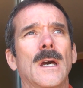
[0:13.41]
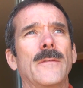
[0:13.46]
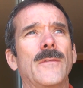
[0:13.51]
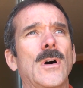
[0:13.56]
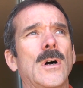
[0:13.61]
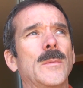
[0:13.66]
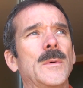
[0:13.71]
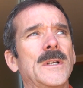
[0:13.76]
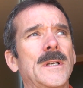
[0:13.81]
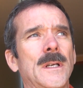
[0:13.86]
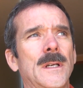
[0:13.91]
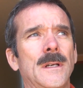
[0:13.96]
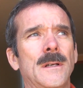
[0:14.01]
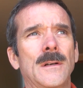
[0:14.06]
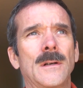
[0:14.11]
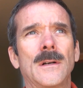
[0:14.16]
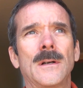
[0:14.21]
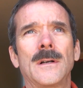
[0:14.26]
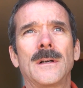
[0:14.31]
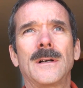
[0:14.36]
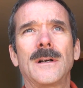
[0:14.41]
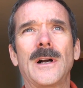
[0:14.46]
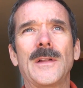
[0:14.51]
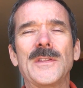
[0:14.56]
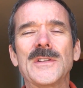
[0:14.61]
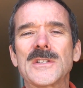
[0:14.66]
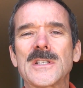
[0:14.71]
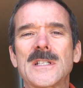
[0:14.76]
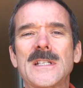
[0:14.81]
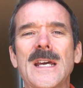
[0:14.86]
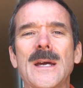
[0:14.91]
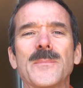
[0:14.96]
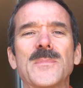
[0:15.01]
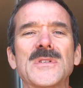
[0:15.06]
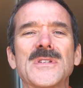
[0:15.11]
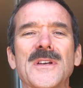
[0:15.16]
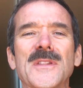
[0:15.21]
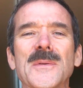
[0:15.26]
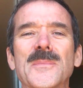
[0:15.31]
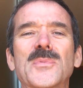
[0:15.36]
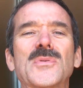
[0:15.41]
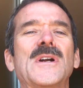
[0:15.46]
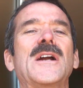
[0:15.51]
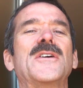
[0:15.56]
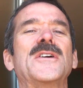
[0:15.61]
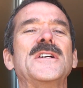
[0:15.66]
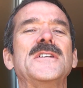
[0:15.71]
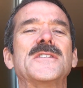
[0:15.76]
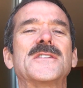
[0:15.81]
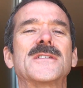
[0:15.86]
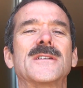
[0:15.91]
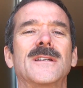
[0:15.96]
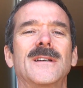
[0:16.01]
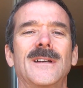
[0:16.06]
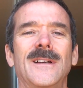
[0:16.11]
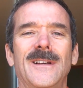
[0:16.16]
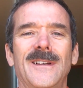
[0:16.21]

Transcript: They've all been here, on the steppes, on the prairies